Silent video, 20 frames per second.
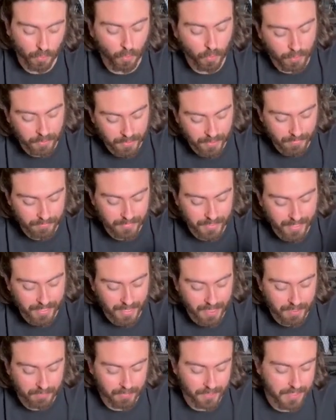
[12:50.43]
Or if they
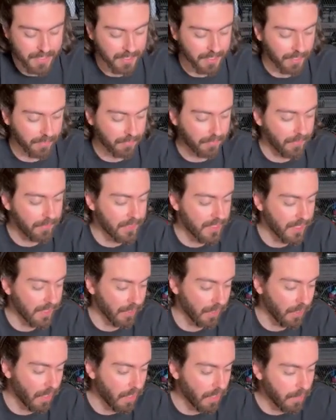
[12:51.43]
have, let's say, 15
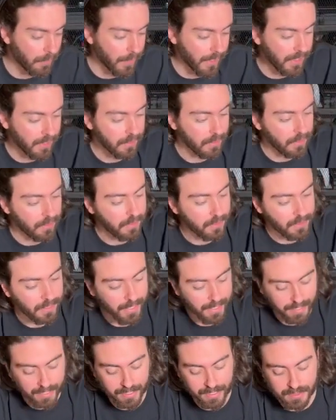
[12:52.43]
economy
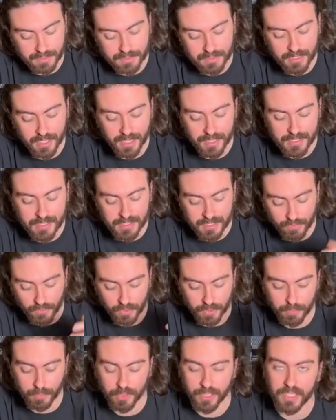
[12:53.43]
and 10 civil
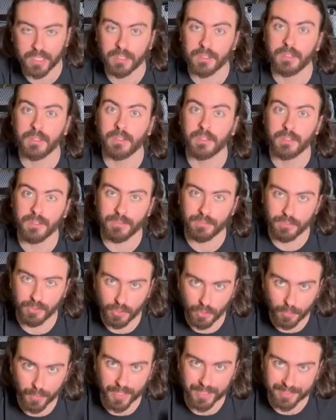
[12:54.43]
liberty,
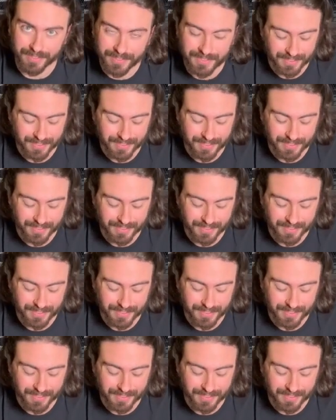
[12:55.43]
you win.